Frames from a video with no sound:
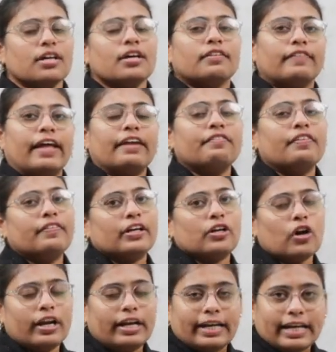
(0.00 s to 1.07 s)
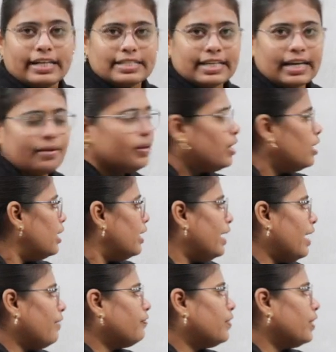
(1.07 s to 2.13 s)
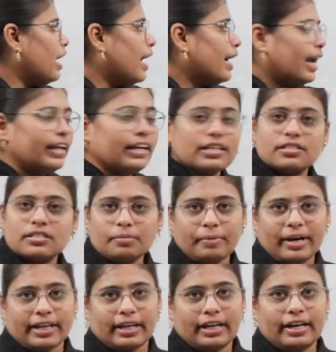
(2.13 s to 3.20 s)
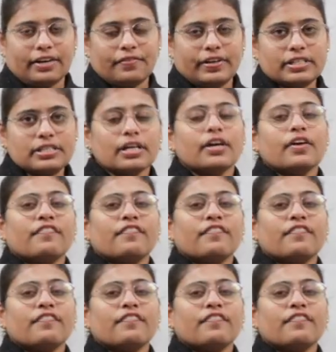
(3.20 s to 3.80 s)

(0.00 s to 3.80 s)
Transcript: then we will call it as a left against medical advice.